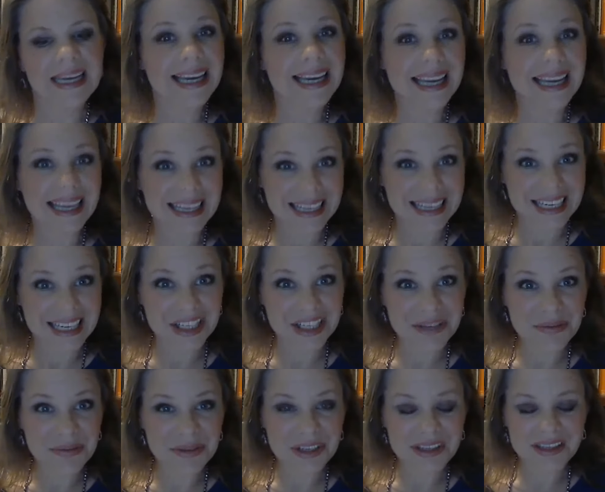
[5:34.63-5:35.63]
In
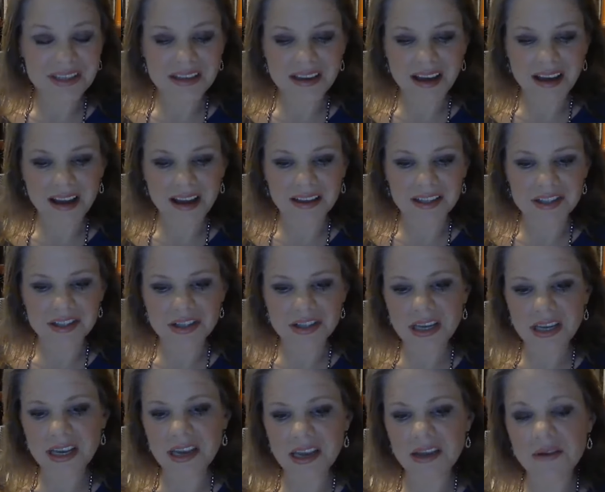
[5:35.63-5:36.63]
Egyptian
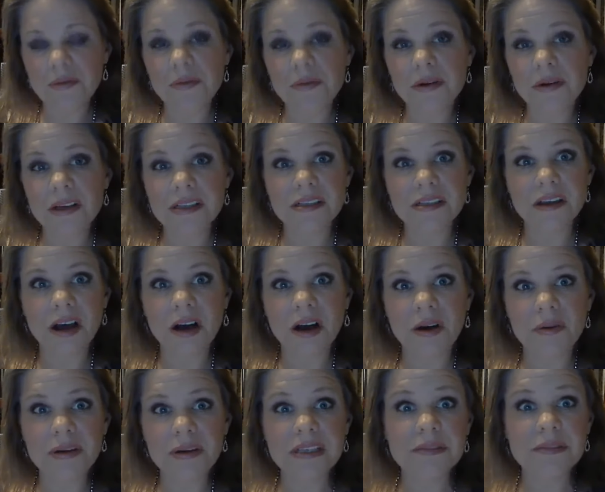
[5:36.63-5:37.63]
theology, it was
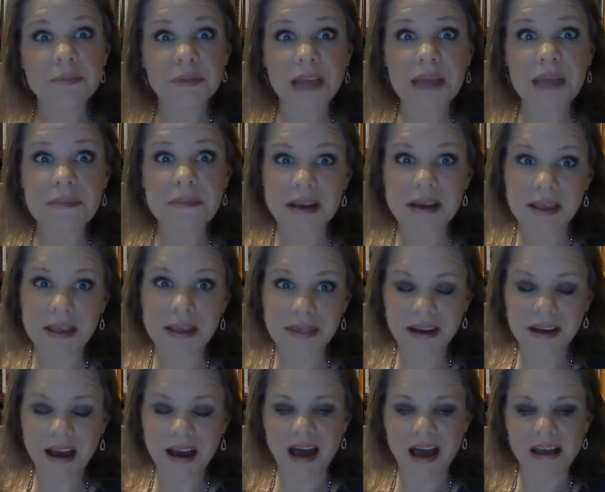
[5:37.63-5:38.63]
always blame it on the
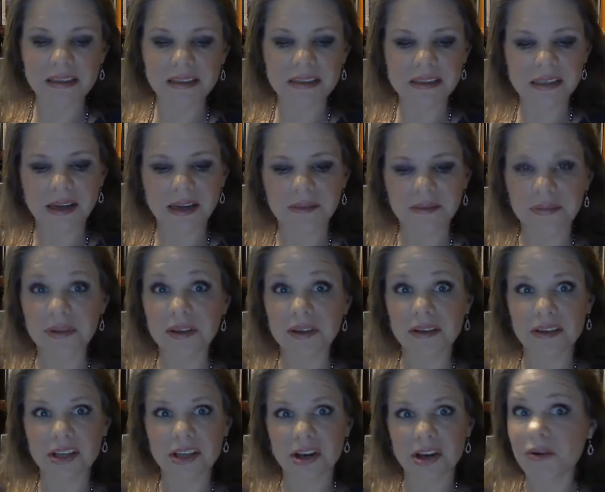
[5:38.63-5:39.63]
gods.
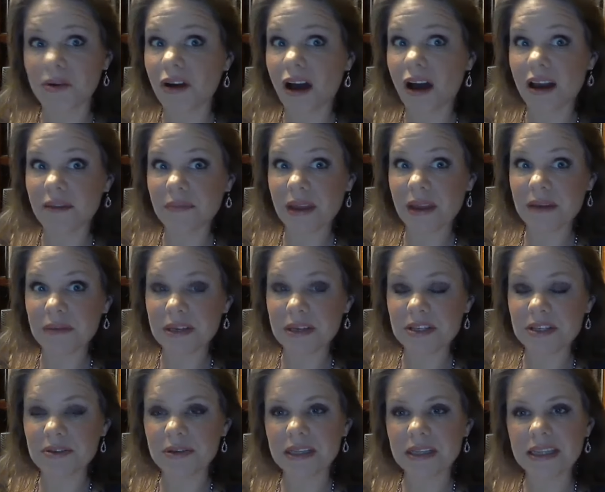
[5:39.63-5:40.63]
God made me
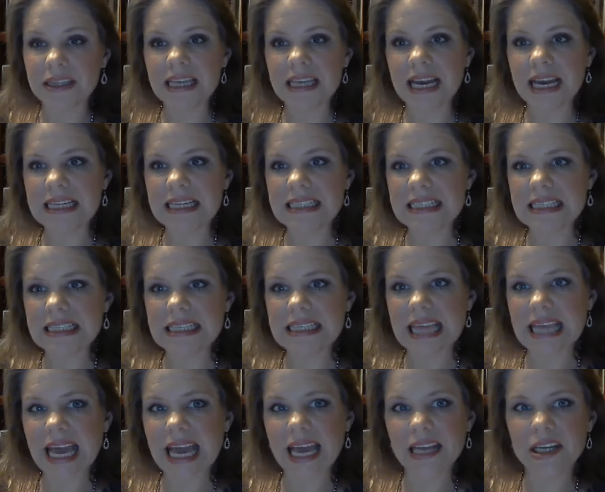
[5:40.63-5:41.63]
do it. The idea
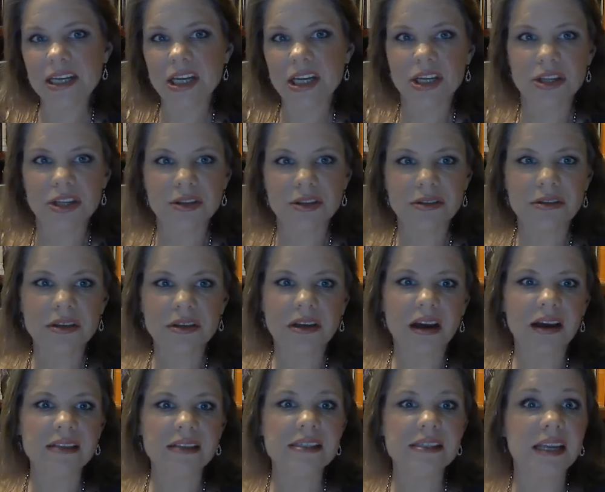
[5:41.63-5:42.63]
that the
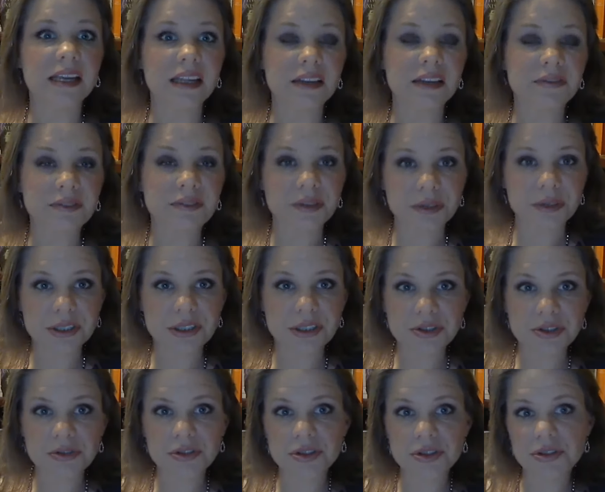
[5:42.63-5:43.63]
gods had influenced
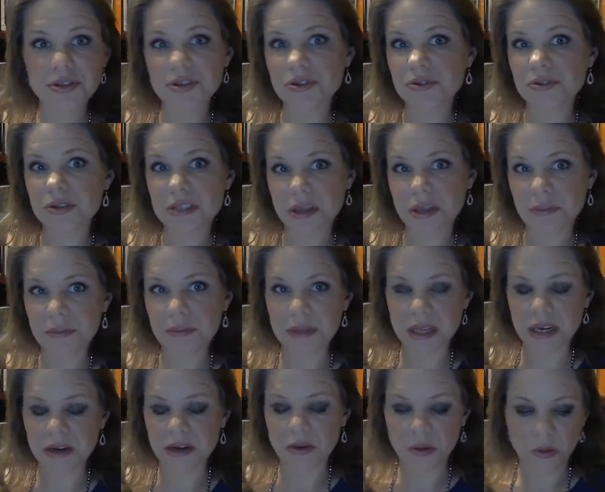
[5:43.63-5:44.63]
you to do
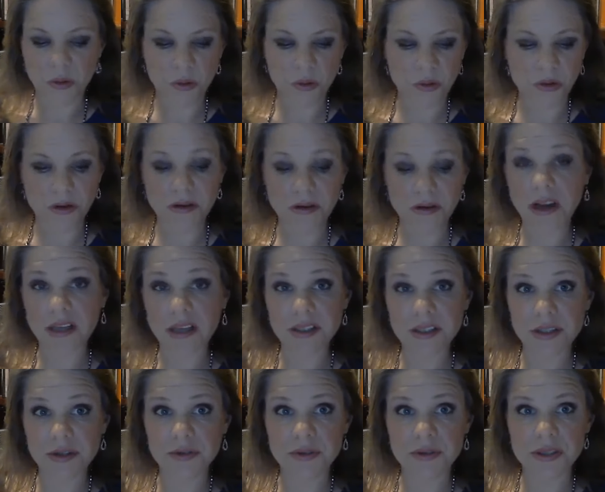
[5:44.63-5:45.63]
something or not
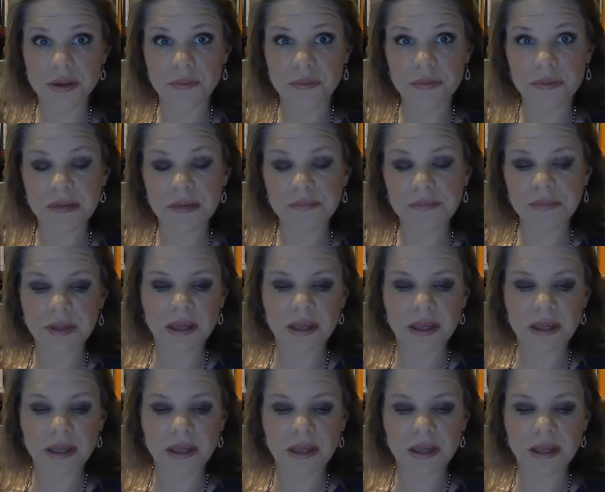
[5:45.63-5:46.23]
to do something.